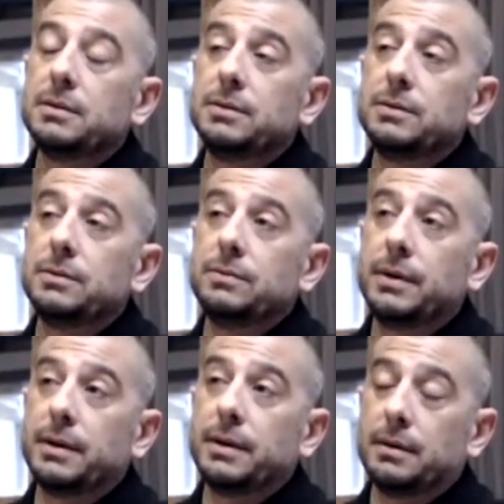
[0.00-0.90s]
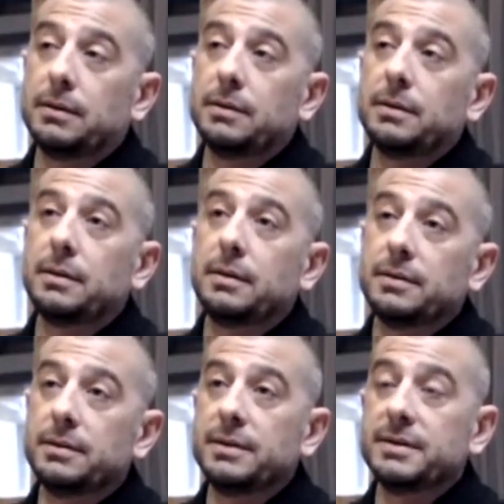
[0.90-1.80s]

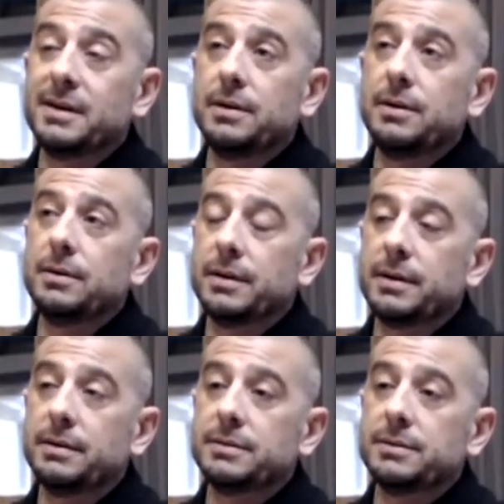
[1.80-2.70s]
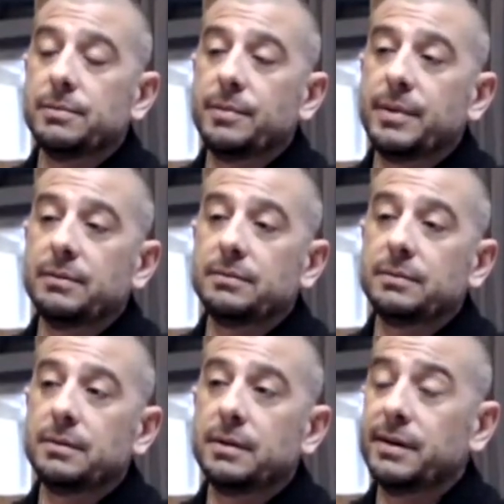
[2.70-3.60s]
the Zendo here at Sonoma
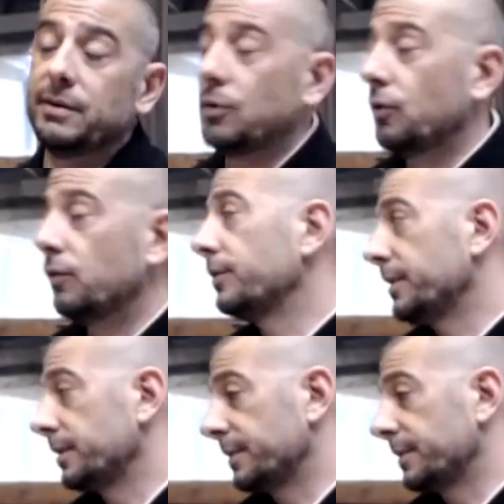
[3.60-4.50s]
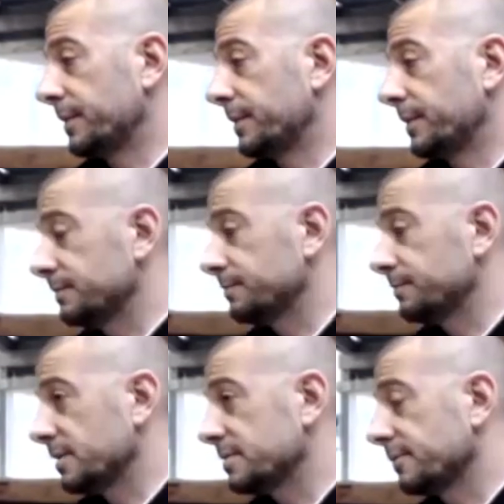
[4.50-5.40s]
Mountain in over a year
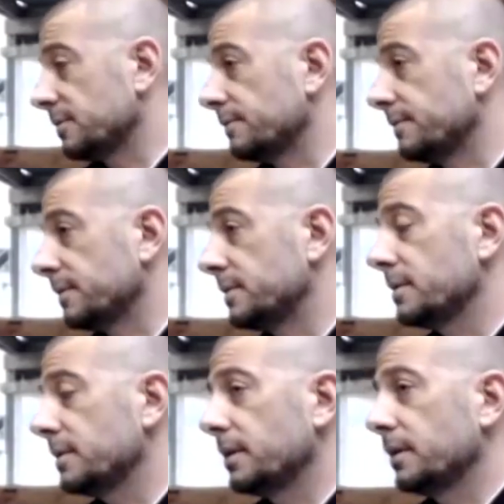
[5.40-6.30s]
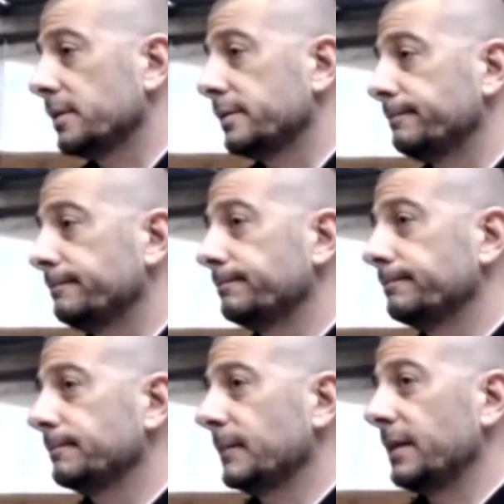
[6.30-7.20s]
because of COVID.
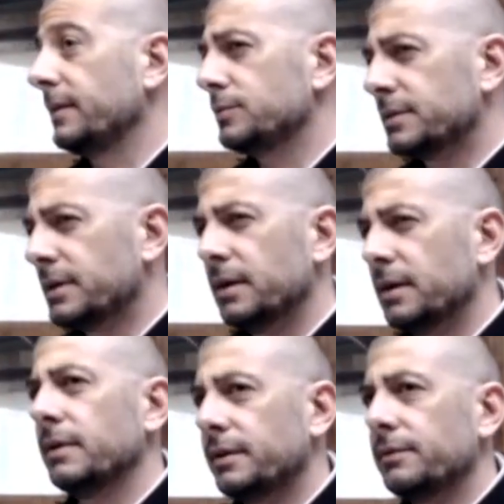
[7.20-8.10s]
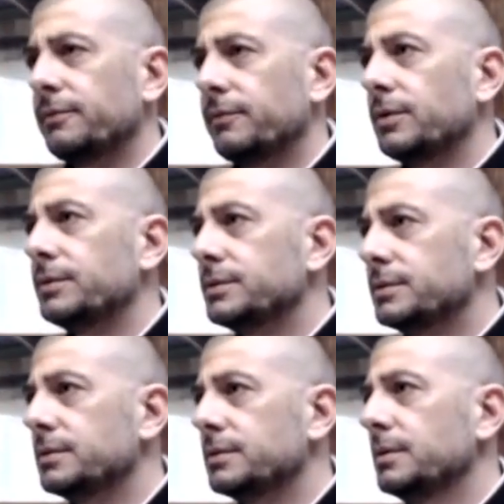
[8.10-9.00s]
And this was kind of like the
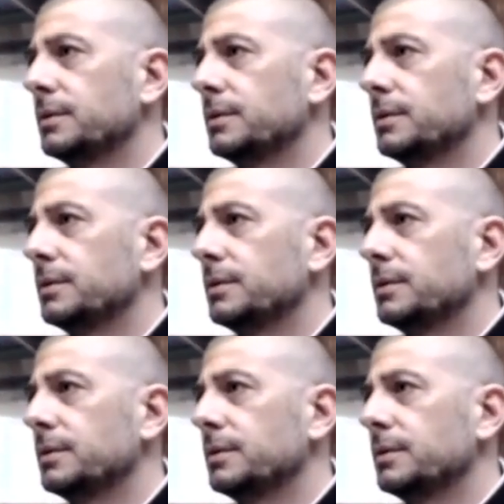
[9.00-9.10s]
first